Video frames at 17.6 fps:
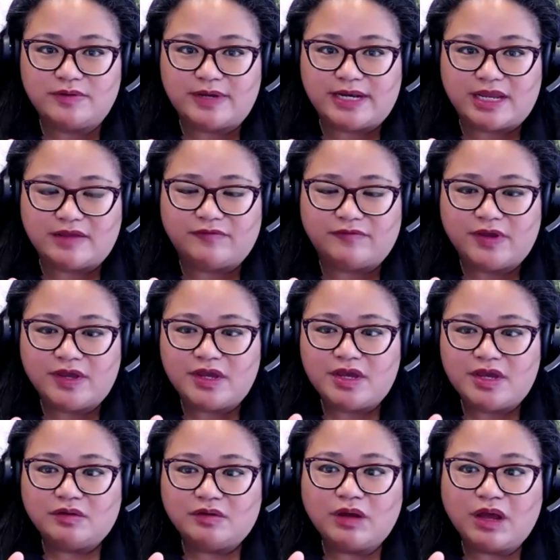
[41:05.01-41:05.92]
And I've
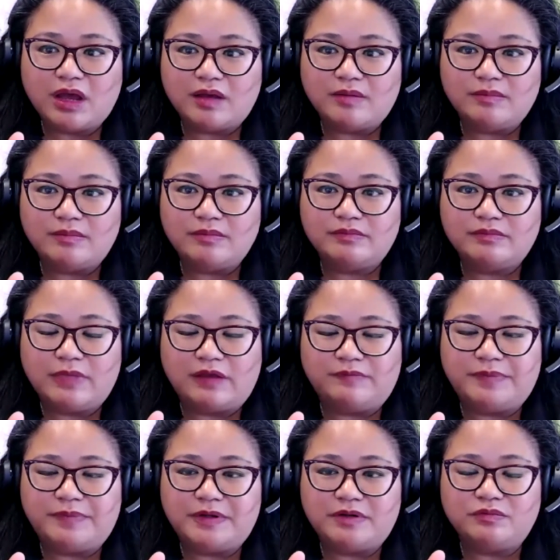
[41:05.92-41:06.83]

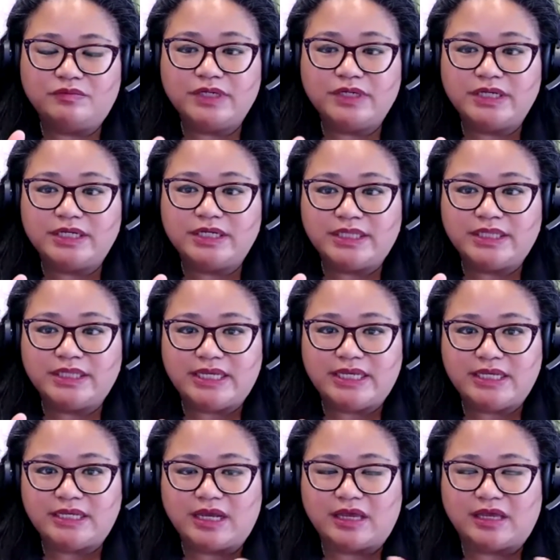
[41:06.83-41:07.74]
been
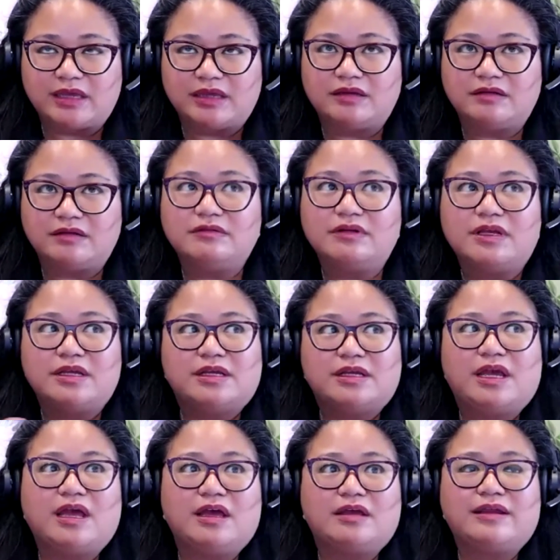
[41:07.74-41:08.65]
really
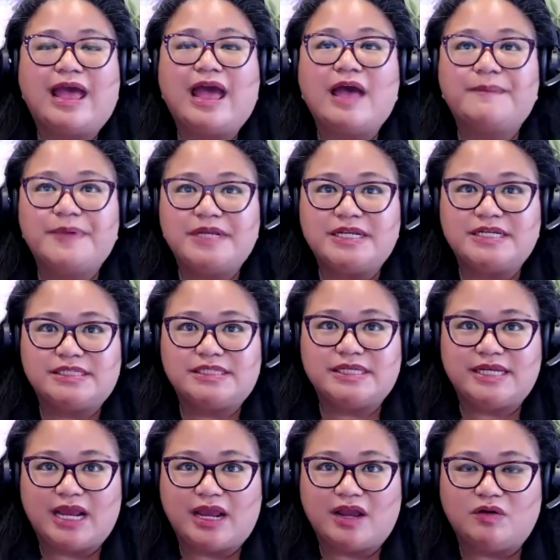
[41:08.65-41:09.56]
happy to
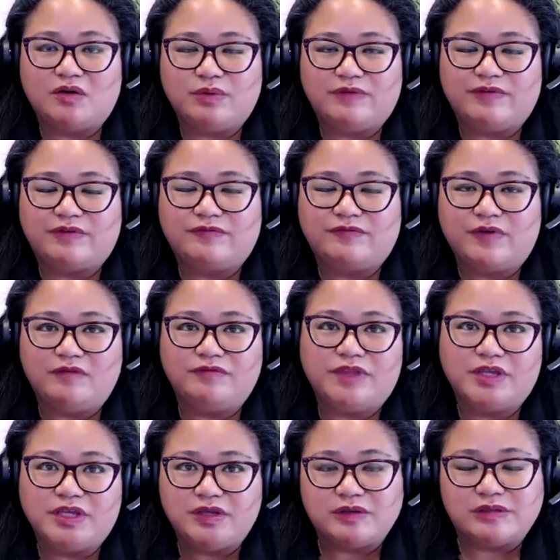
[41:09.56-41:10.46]
see how we've evolved
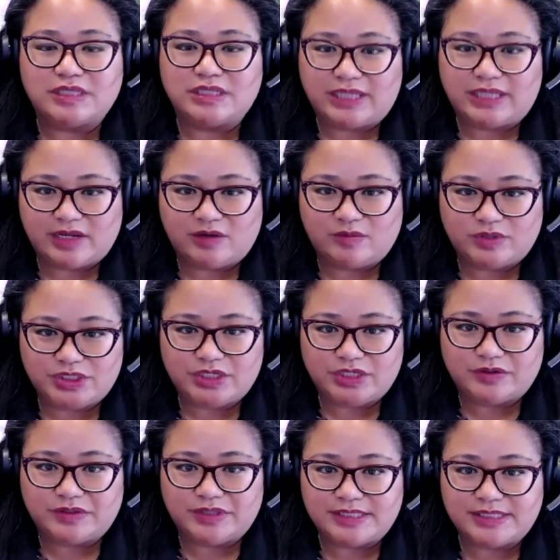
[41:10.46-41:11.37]
the use of the language
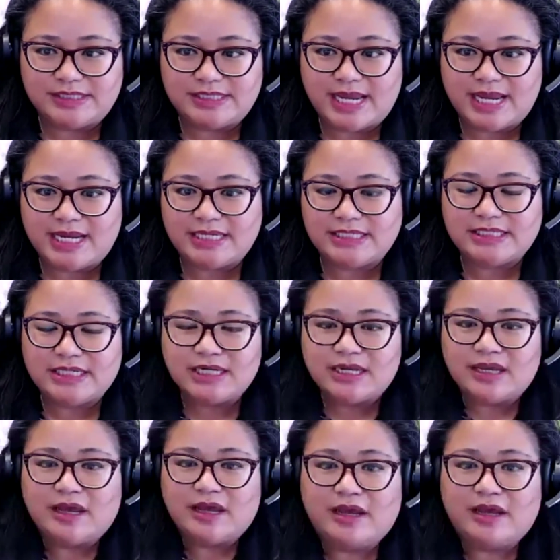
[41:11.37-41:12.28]
here in the state.
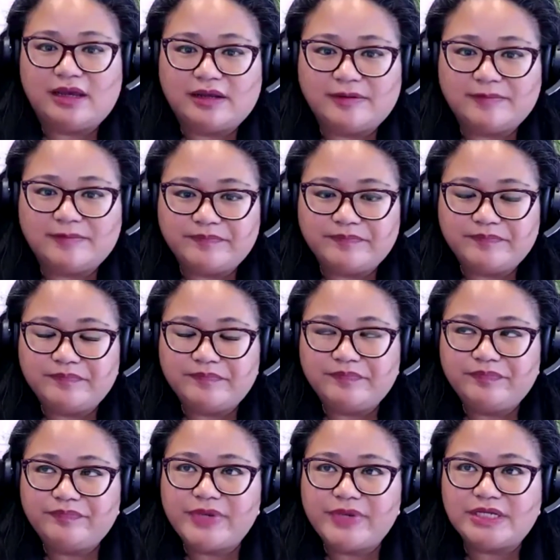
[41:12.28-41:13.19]
And
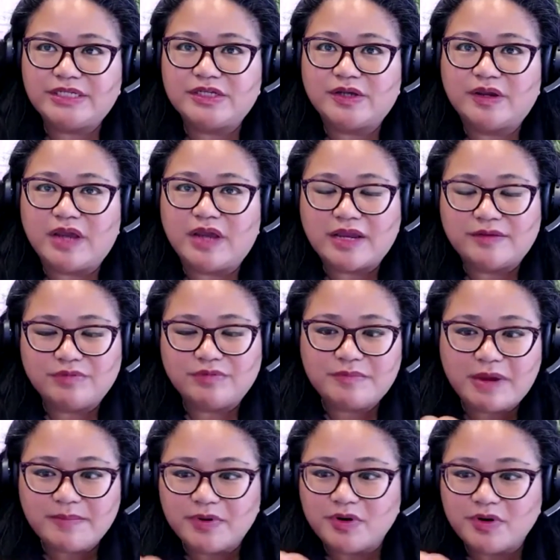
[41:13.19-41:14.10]
so I
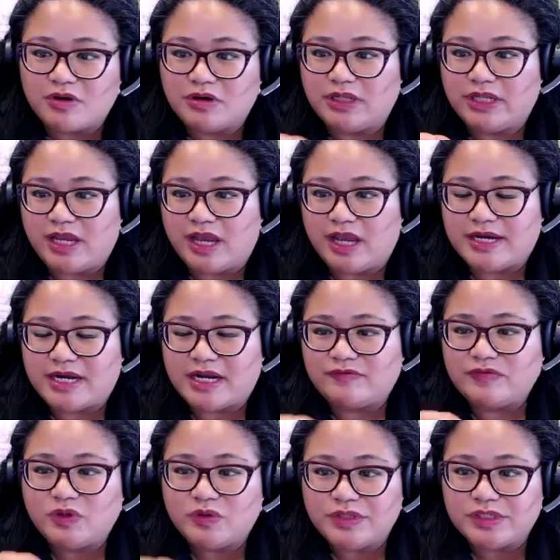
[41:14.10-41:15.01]
remember early on, and
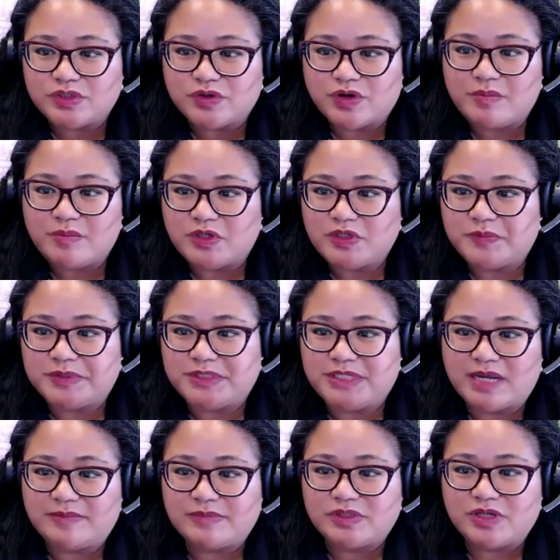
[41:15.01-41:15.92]
I've told the story multiple
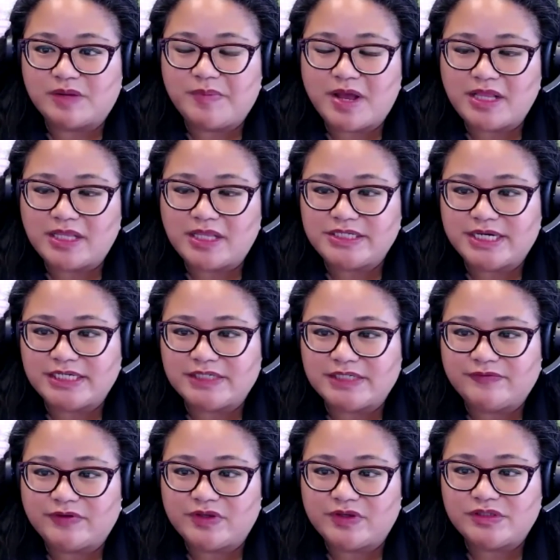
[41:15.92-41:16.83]
times, so I apologize
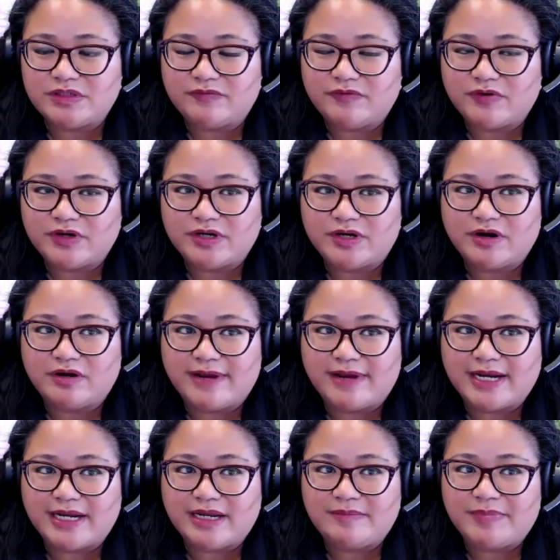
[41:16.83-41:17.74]
for those who've heard it
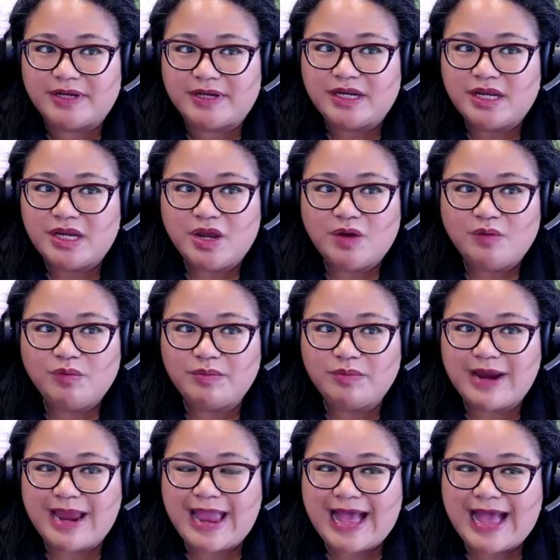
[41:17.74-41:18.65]
already, but we
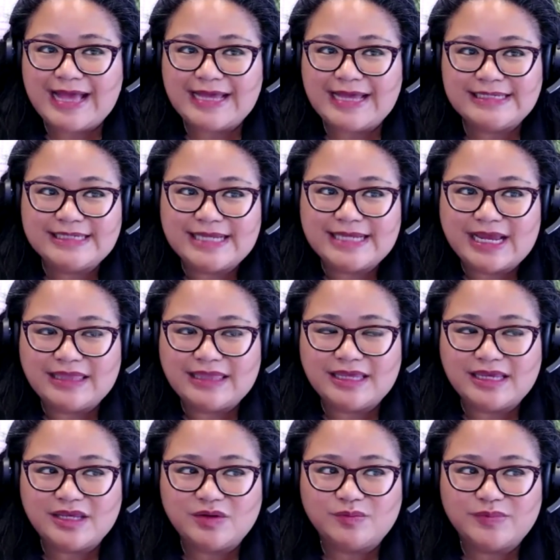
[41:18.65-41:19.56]
were at, I
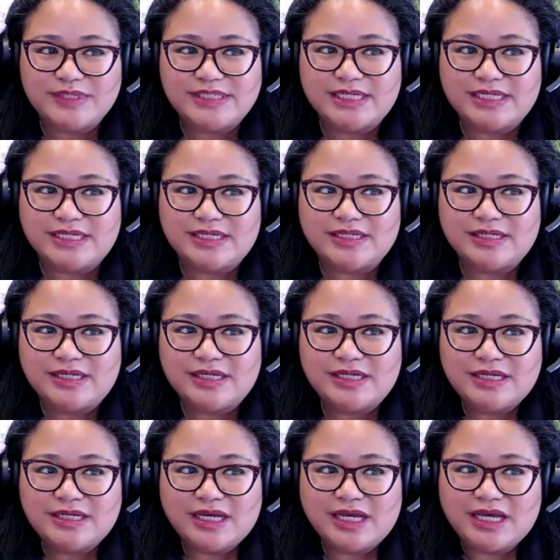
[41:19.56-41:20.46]
think it was I
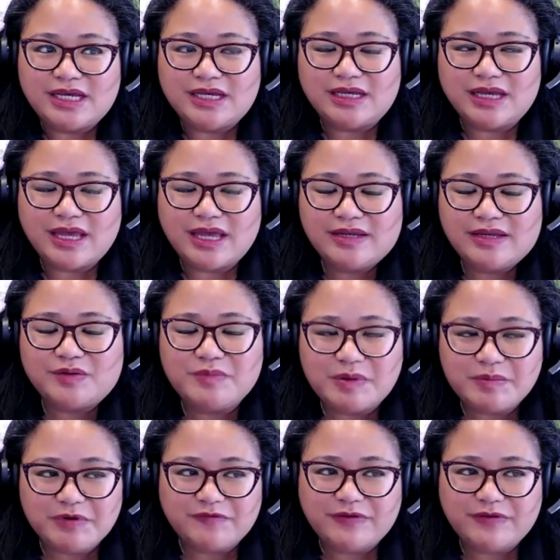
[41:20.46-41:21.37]
don't
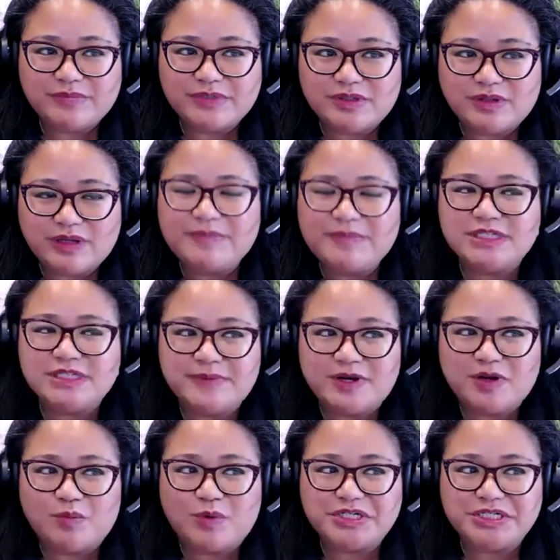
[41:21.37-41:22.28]
remember if it must have
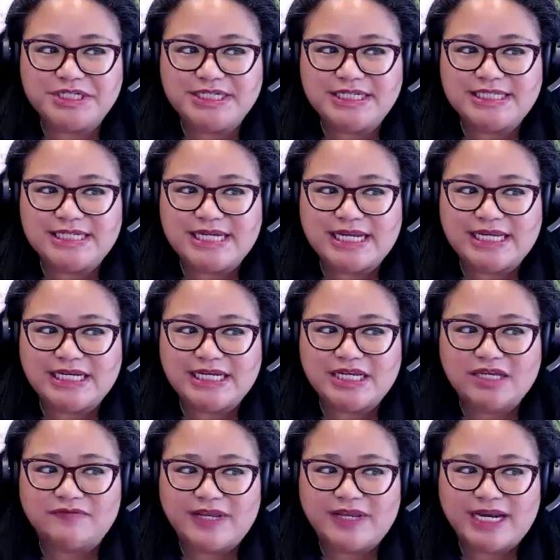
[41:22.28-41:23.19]
been a Washington State
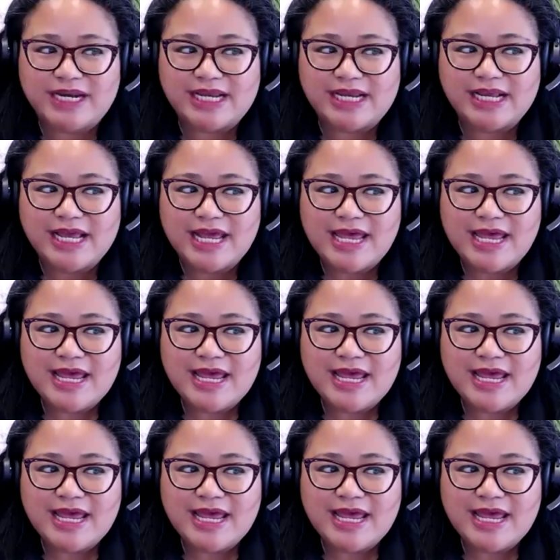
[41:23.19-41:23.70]
convening.